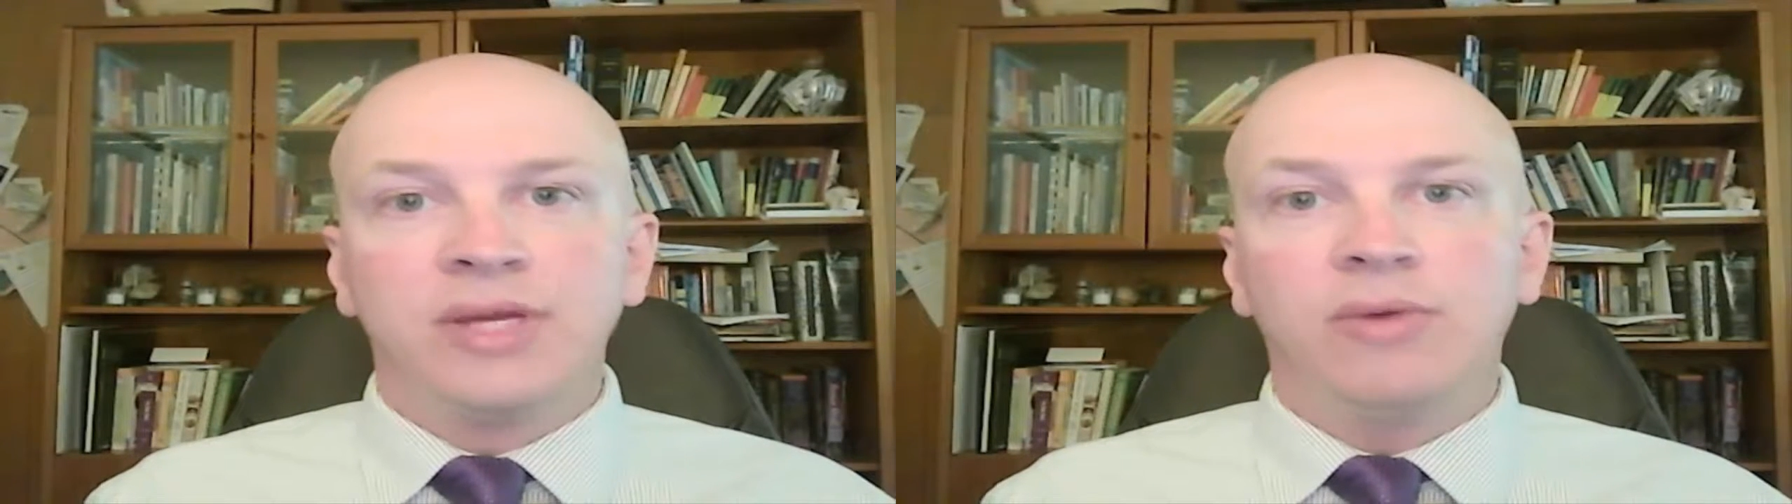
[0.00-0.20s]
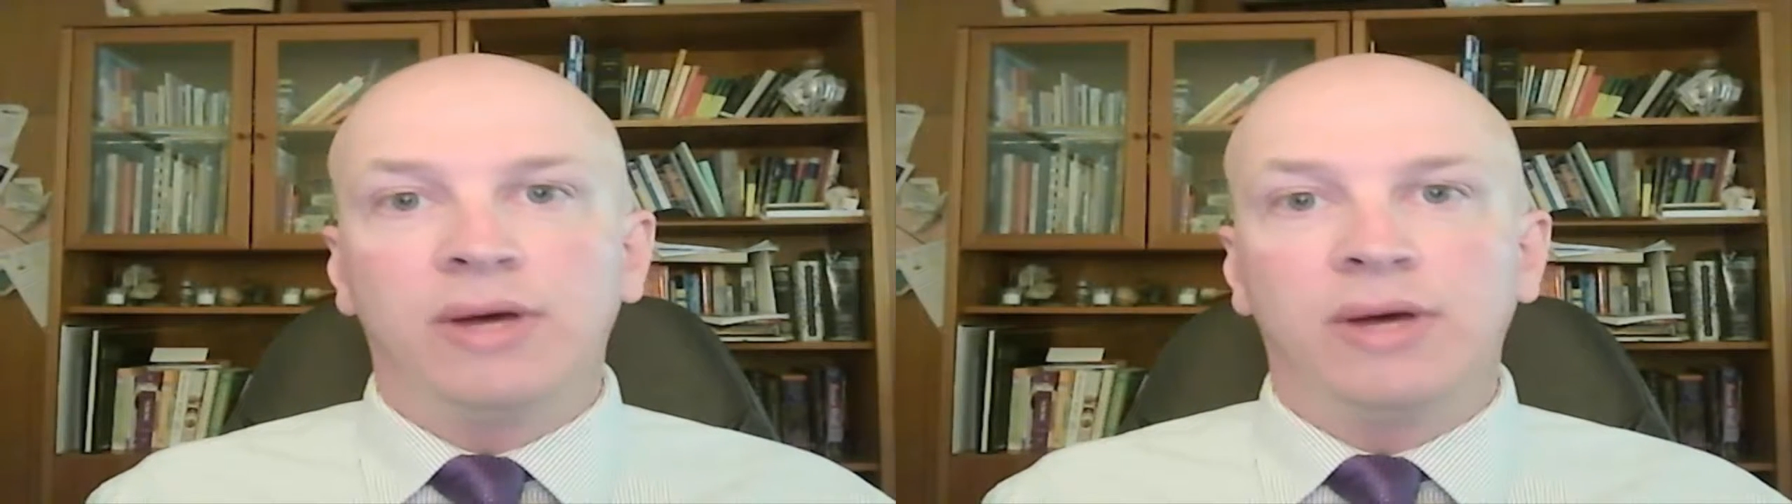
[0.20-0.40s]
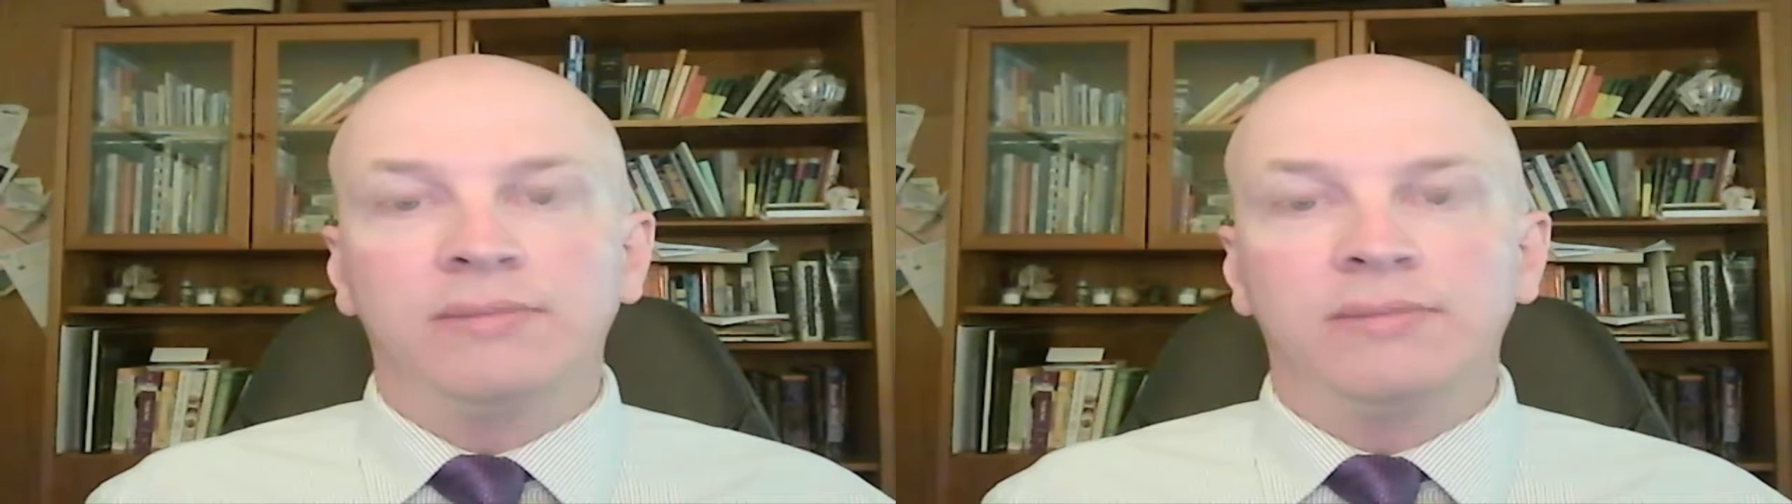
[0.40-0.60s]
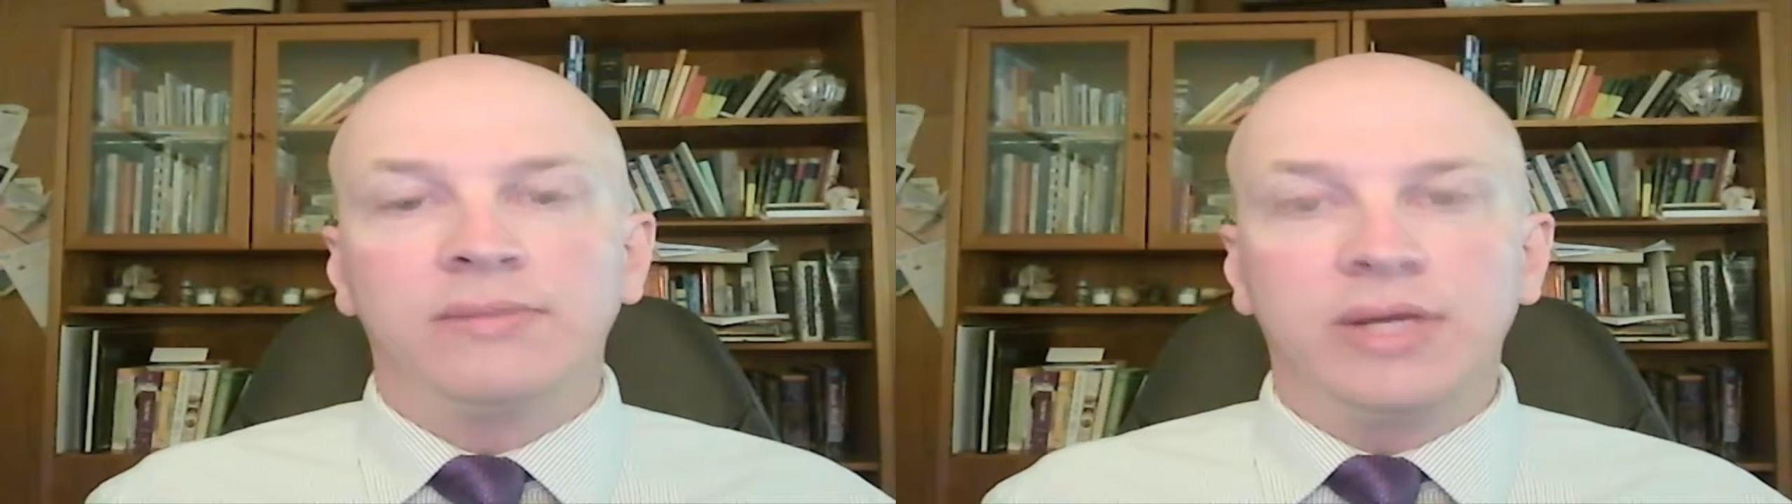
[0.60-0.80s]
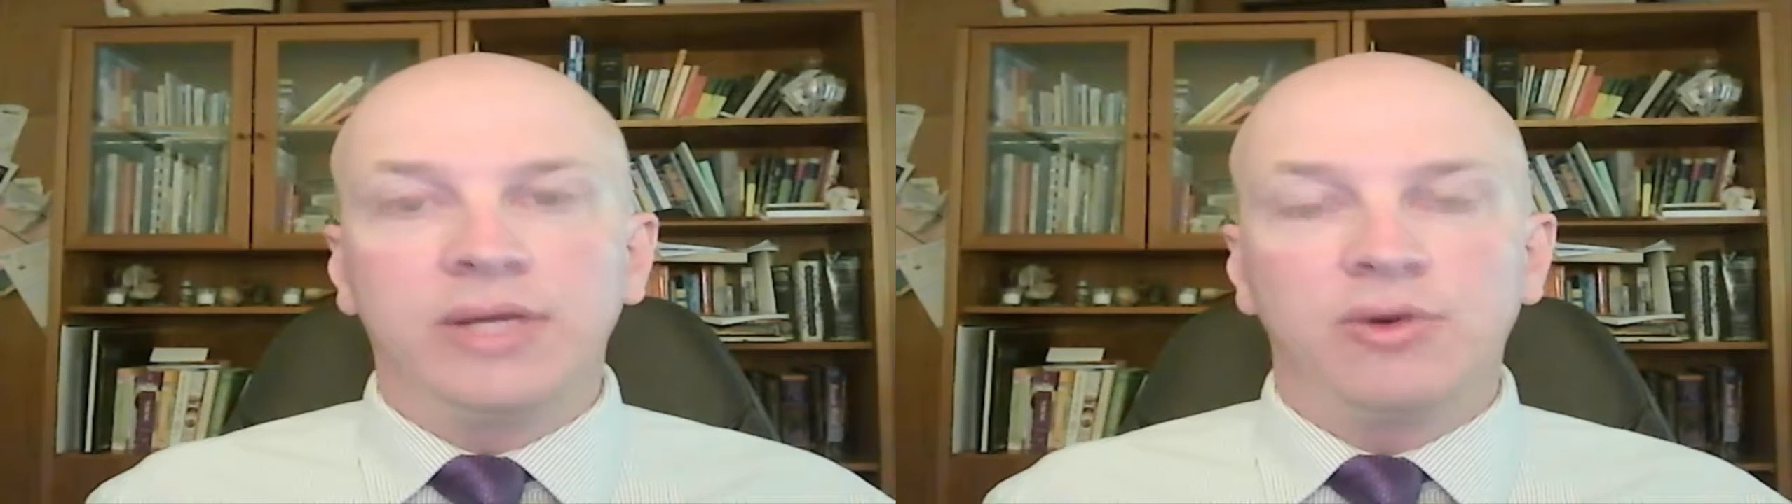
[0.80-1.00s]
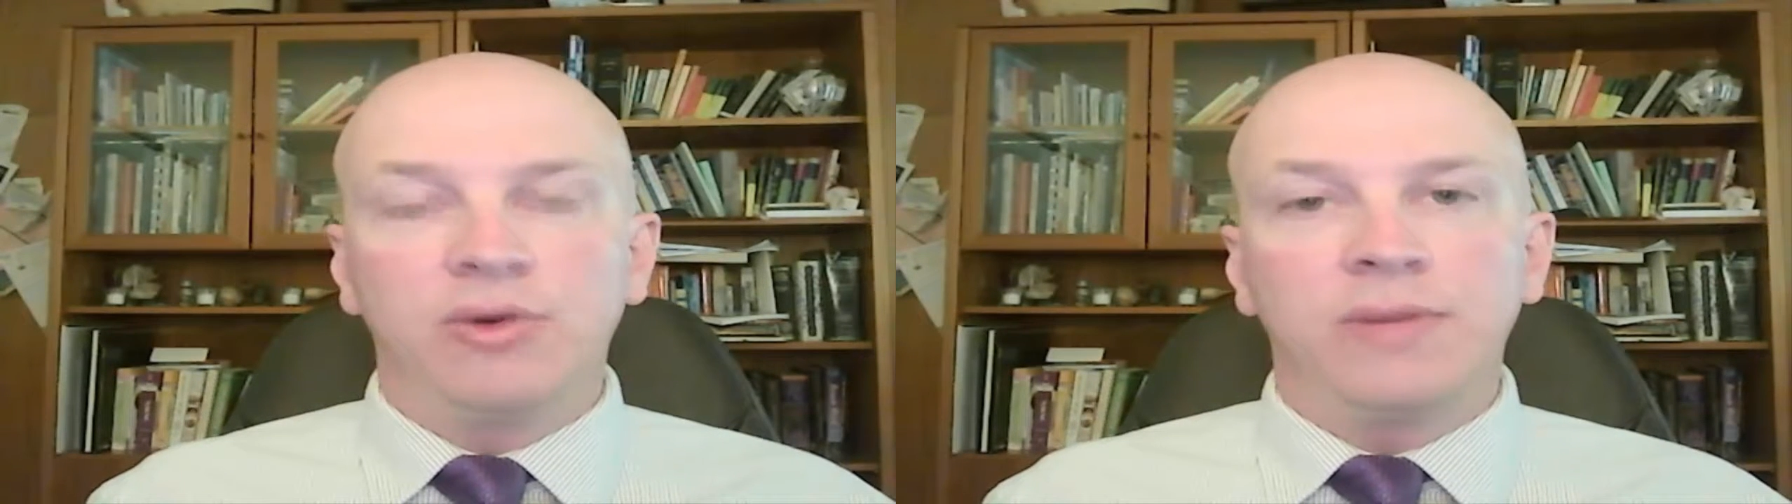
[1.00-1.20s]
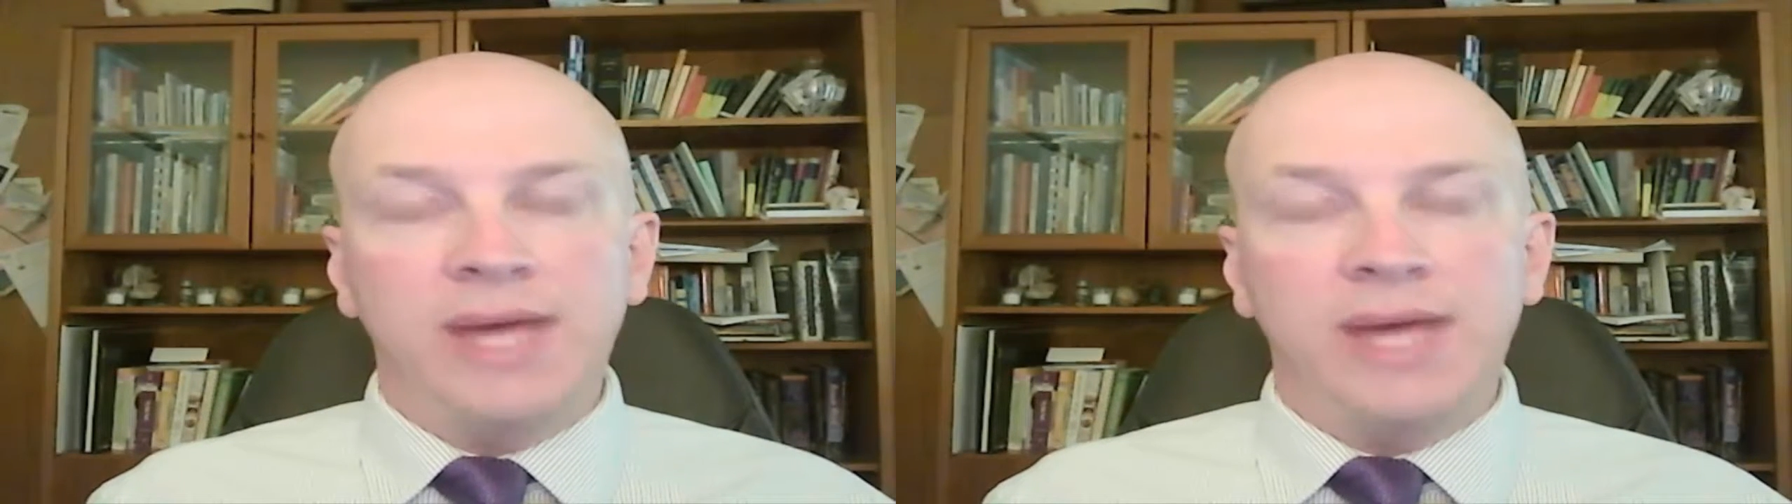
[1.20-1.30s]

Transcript: Well, in order to